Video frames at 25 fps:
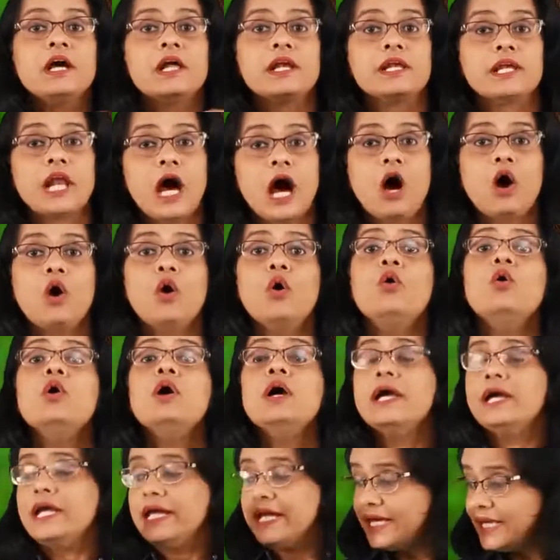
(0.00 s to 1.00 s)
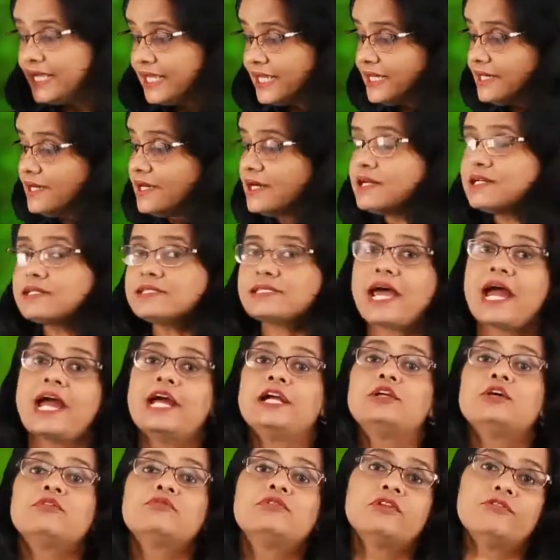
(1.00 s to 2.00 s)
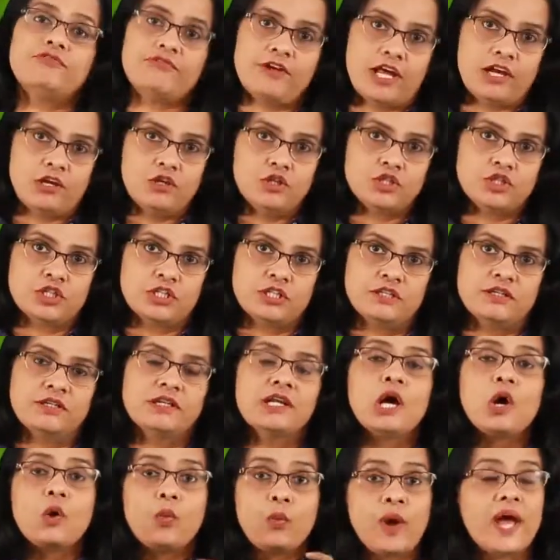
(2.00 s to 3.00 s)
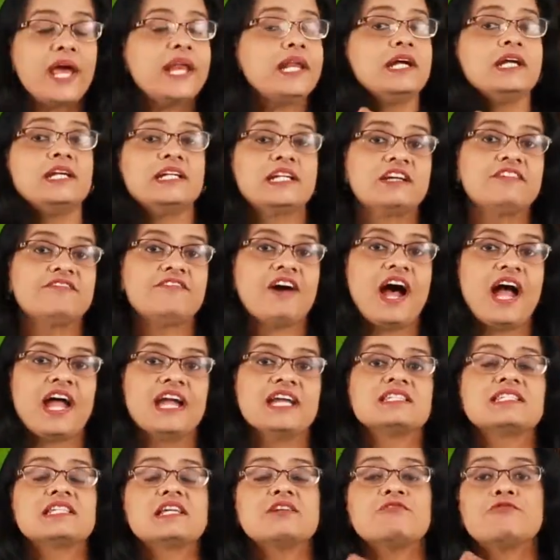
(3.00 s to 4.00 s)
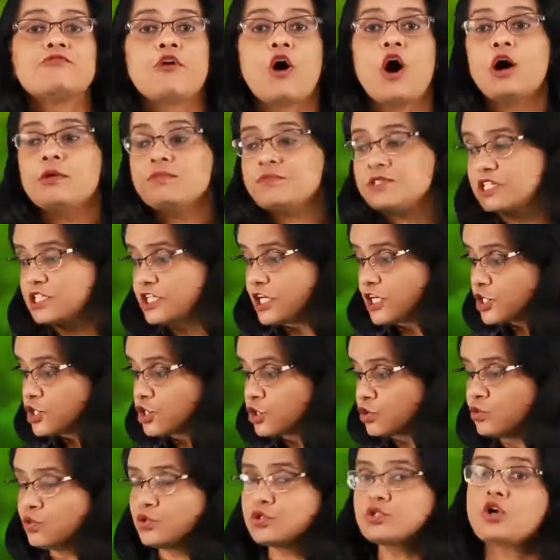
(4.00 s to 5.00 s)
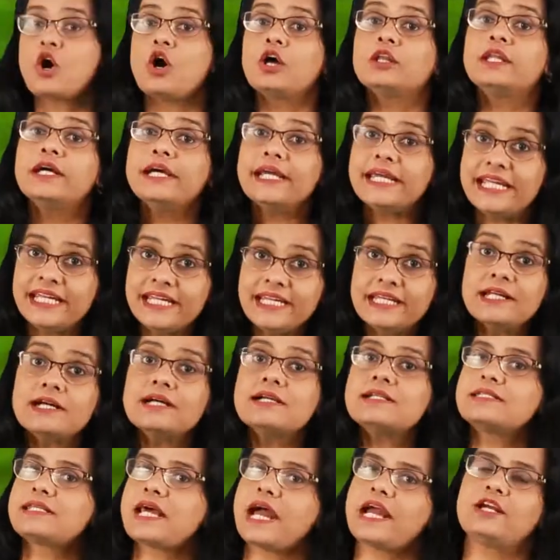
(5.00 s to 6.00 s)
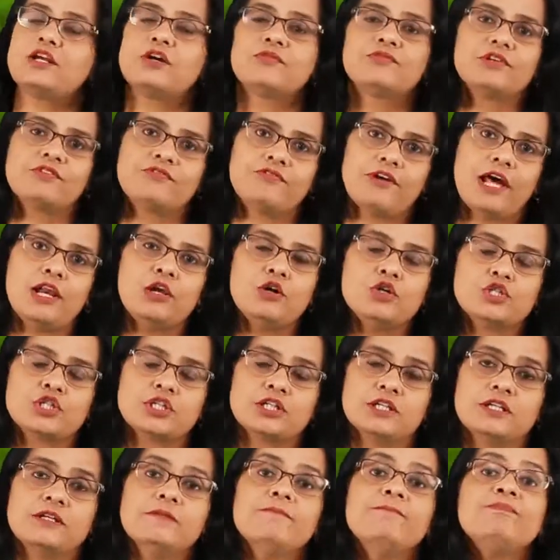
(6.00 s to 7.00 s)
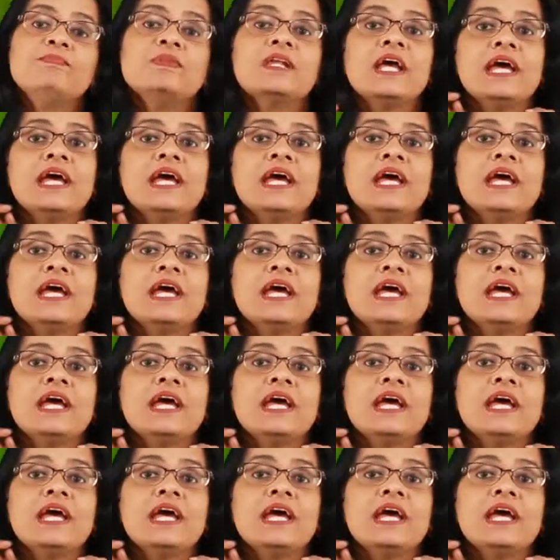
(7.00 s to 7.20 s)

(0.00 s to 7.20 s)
Now, inner side of the phellogen, when it divides and forms tissues on the inner side of the phellogen,